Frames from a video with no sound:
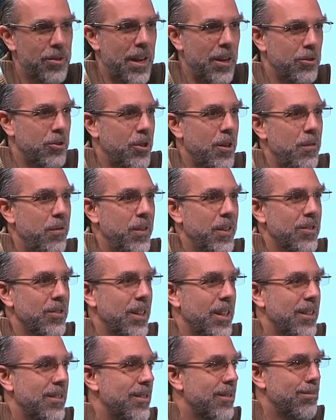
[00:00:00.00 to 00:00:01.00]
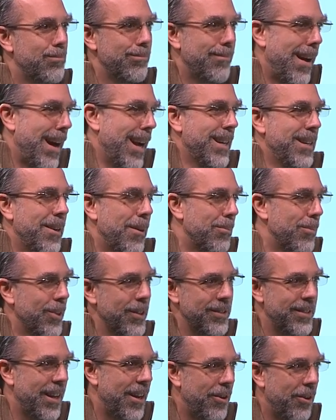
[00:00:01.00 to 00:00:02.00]
now she feels like it's my number,
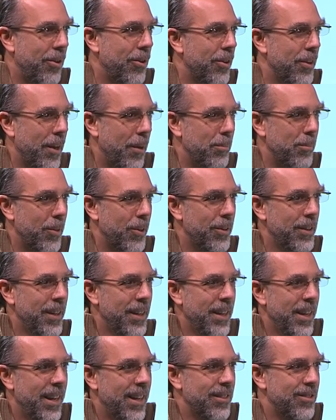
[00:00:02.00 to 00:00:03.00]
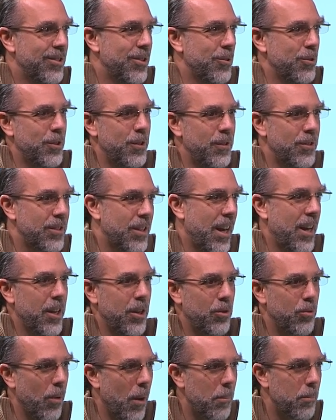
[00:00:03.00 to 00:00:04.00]
it's not her number. And so she's kind of
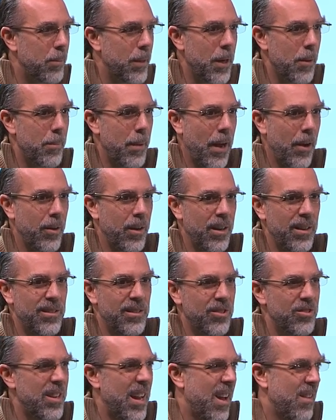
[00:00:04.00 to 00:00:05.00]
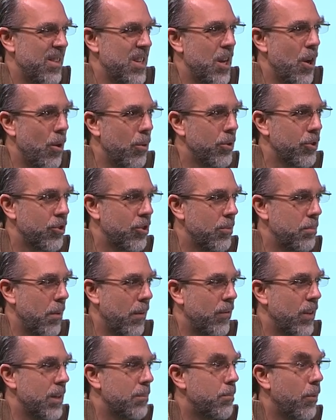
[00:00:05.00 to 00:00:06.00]
grumpy about it and doesn't have any ownership
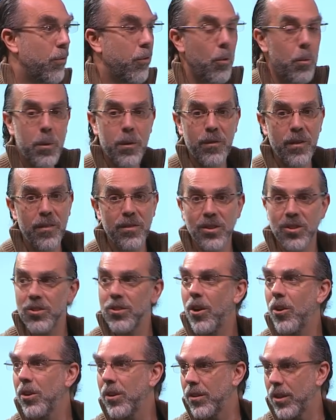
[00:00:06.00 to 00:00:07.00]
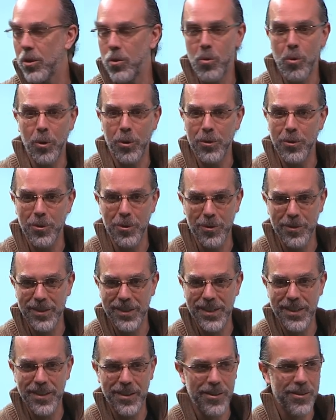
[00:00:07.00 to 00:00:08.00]
of it before we've even started the quarter or the
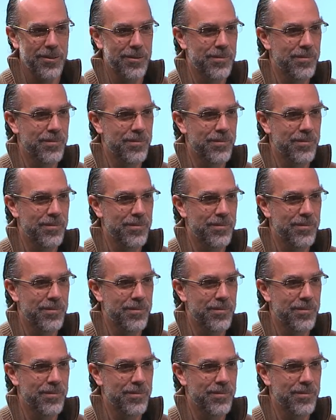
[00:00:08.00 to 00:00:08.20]
year.